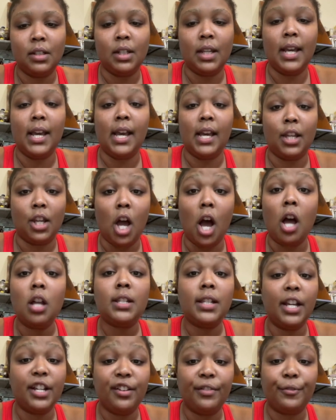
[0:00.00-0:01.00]
Yeah,
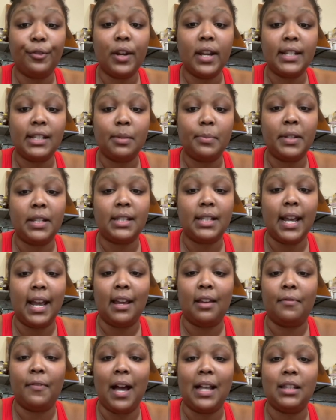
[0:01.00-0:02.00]
y'all tell your friends to be
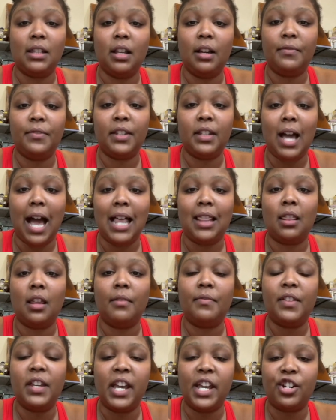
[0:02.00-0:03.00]
safe. I love
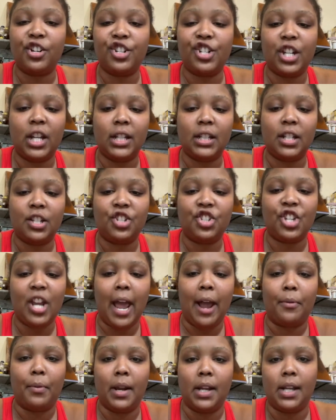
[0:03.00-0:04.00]
the energy in this
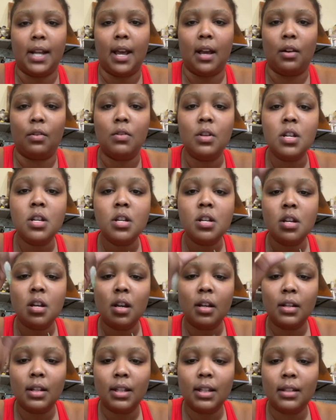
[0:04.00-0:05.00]
chat right now.
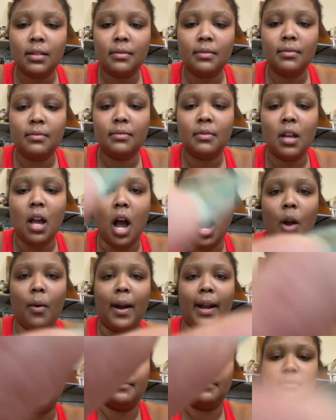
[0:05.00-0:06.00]
All
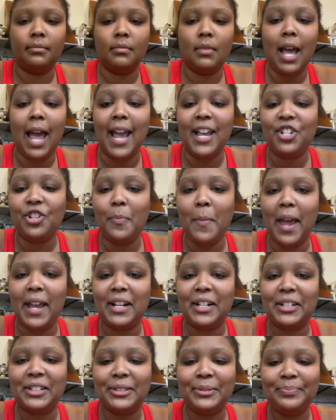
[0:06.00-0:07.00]
right. Hey,
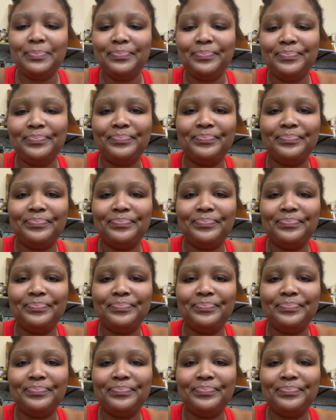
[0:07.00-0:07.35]
Jamaica.